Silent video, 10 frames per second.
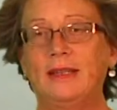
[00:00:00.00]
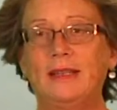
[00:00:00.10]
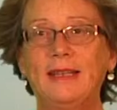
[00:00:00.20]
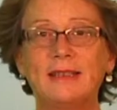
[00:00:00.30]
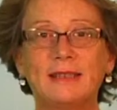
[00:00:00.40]

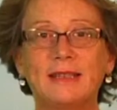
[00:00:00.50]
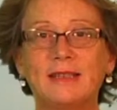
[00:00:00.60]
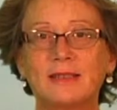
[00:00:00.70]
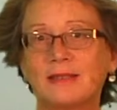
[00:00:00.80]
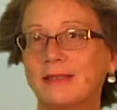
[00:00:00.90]

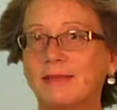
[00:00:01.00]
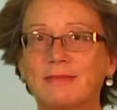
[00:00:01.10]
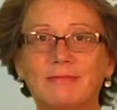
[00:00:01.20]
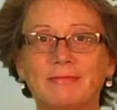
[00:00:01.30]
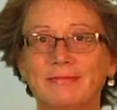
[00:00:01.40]
It's
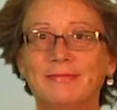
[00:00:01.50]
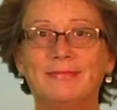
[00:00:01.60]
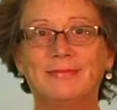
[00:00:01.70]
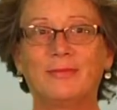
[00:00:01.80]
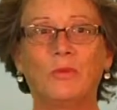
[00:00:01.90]

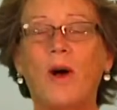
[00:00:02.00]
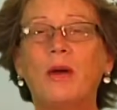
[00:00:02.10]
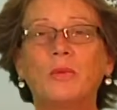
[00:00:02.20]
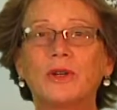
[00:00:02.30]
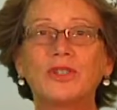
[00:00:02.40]

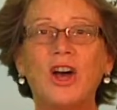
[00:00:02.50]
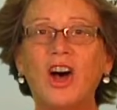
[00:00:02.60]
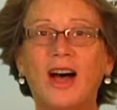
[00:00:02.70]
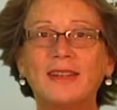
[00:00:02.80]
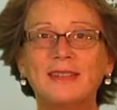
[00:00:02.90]
what we're
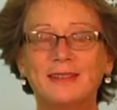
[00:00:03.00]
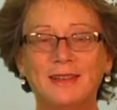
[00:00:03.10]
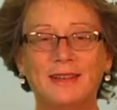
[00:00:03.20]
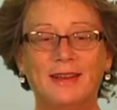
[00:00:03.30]
taught.